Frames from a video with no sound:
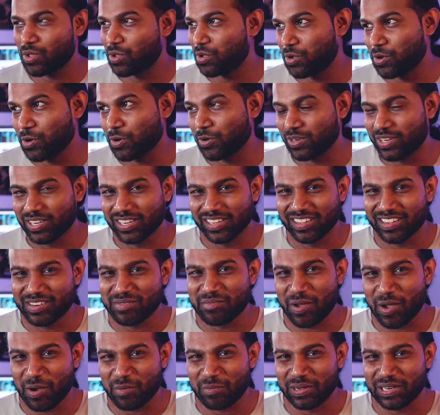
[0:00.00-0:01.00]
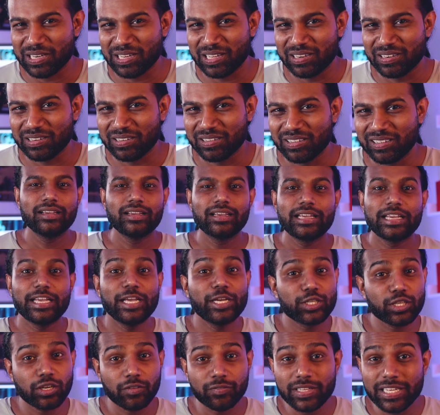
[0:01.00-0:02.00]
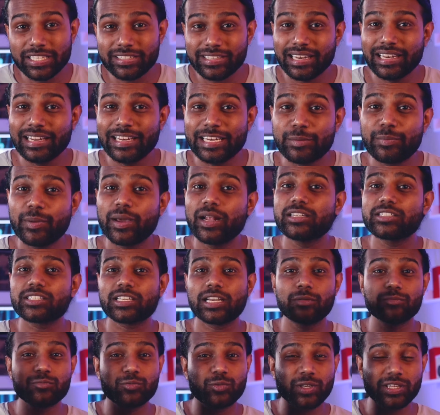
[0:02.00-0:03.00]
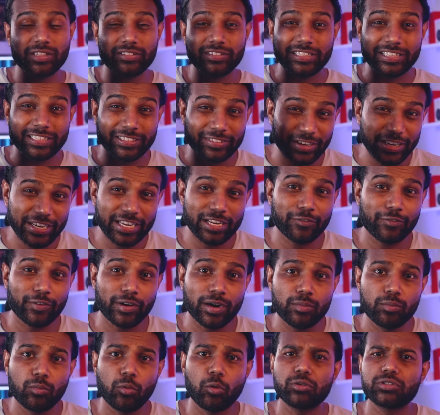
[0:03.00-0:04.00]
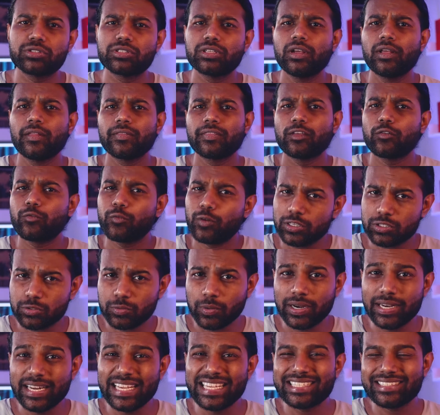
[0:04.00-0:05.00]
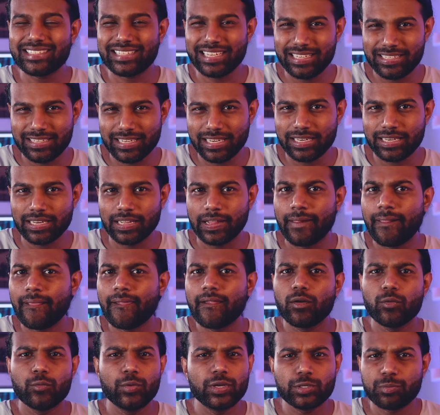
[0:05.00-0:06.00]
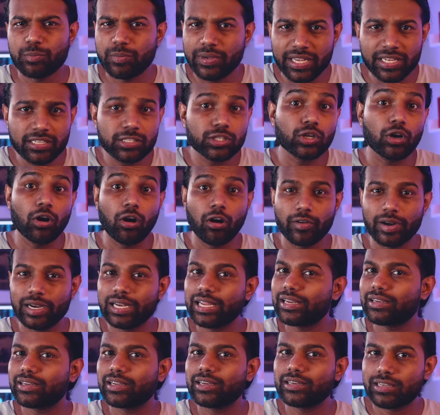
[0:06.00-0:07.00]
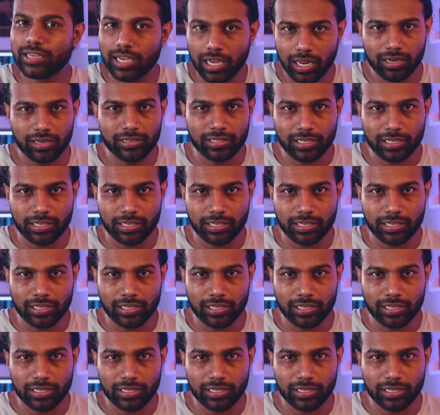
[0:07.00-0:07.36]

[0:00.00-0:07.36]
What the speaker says: good in my opinion. Each of these LED panels comes with three different modes. The first one is CCT, which means correlated color